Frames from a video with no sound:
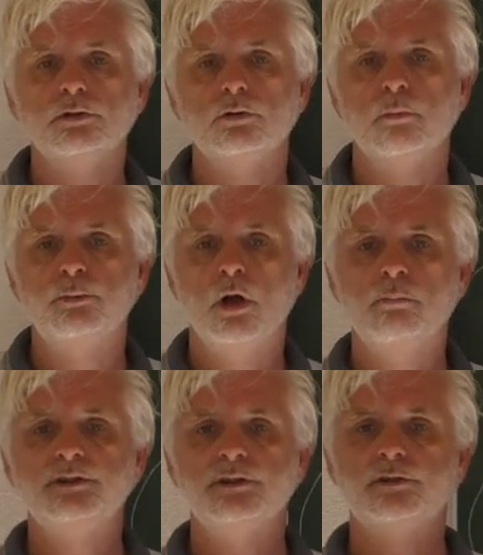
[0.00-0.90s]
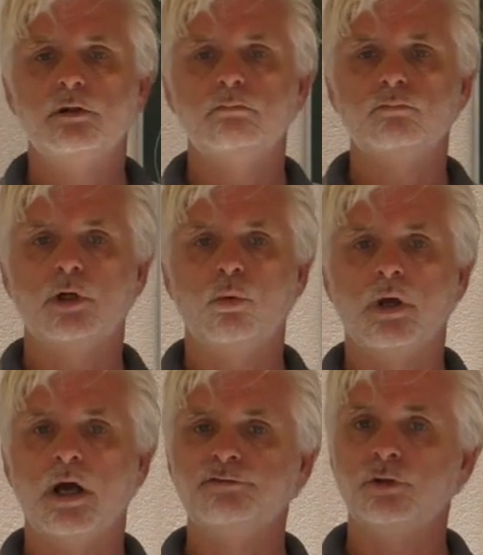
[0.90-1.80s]
So the Ptolemy system that
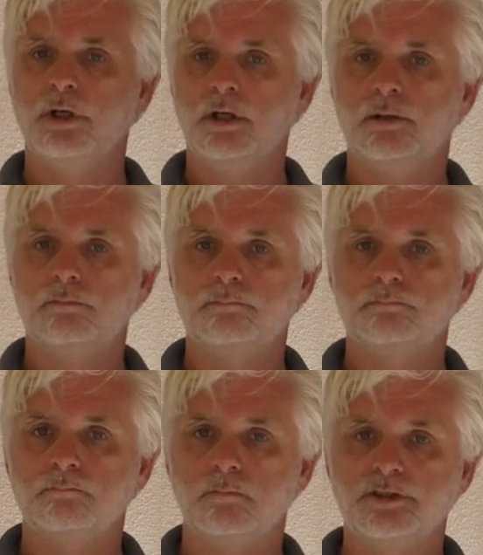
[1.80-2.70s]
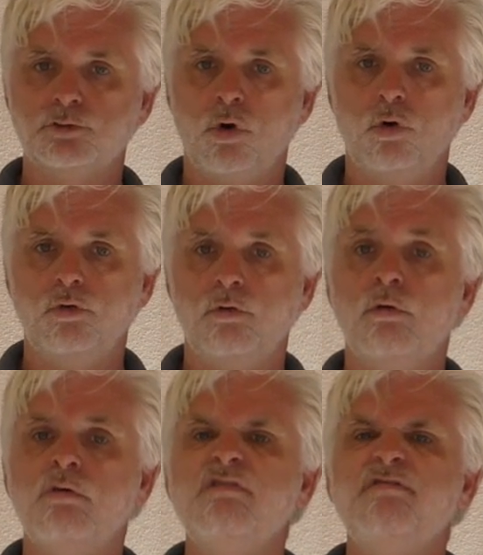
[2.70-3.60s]
we have today is called
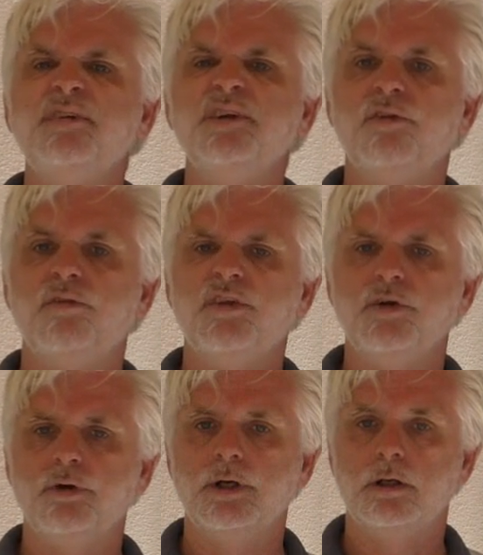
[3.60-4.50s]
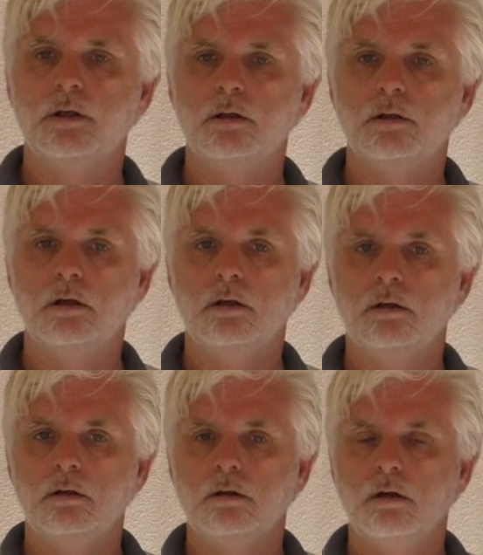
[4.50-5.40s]
field theory.
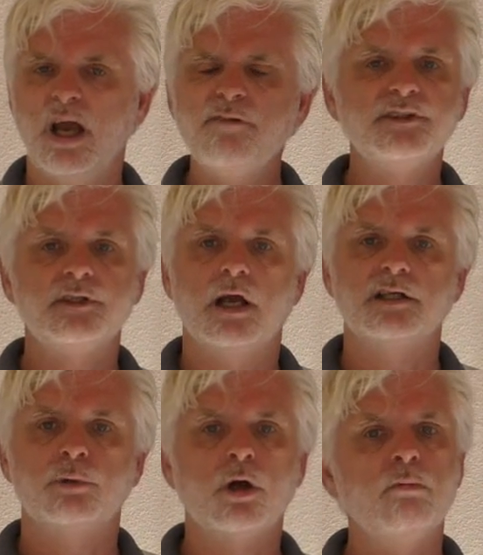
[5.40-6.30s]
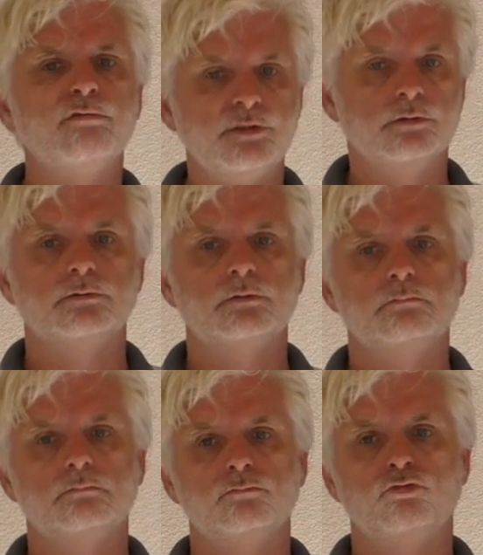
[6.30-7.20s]
Everything has become a field.
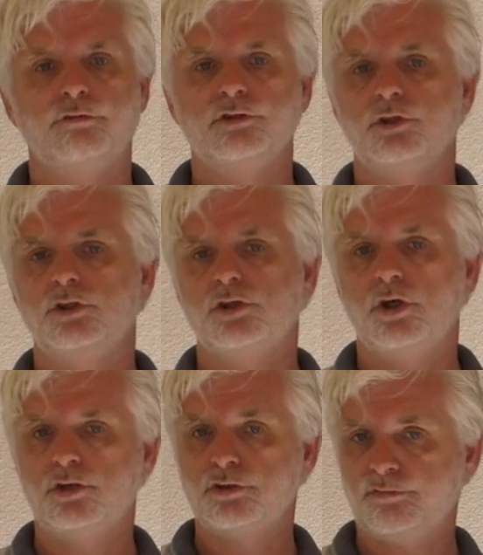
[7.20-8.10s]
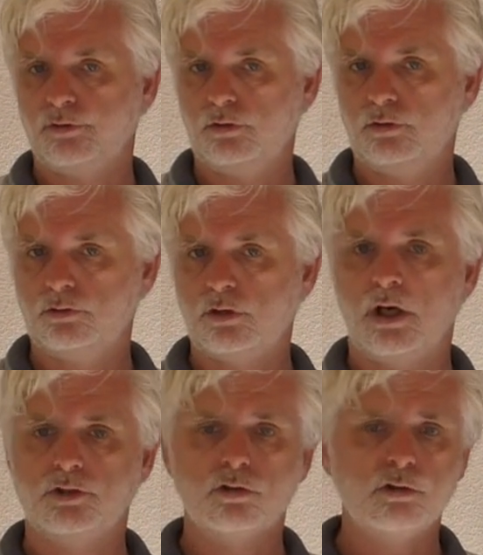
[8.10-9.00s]
Gravitation is a field,
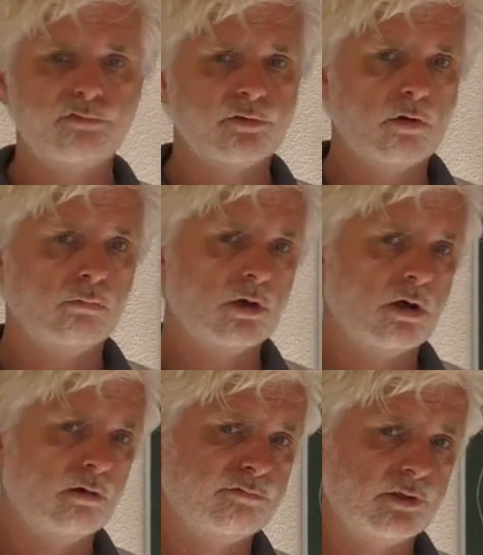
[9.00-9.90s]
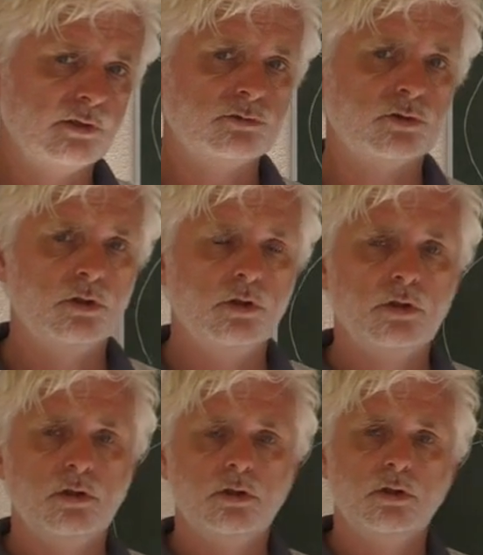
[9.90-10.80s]
electrical phenomena are fields.
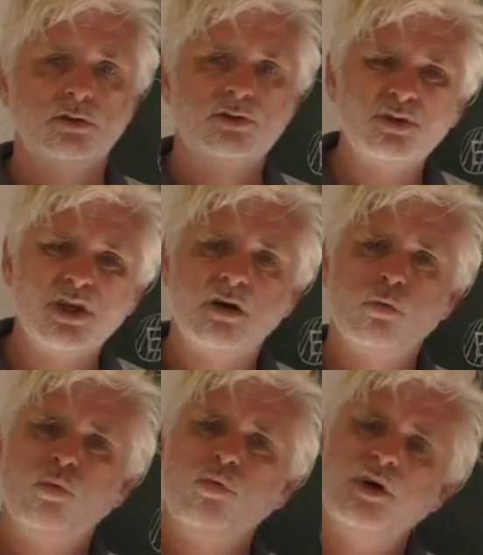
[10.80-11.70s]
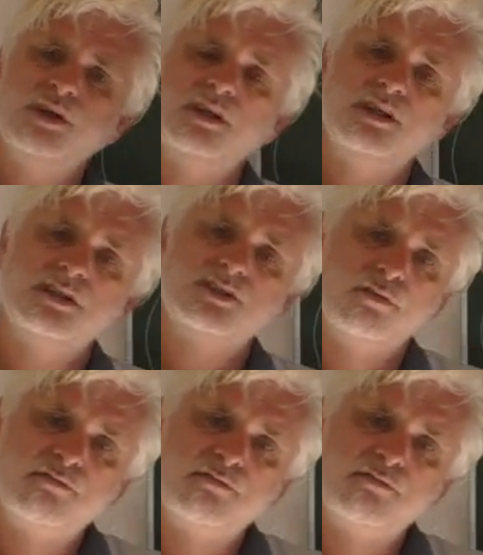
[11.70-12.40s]
So then, what is a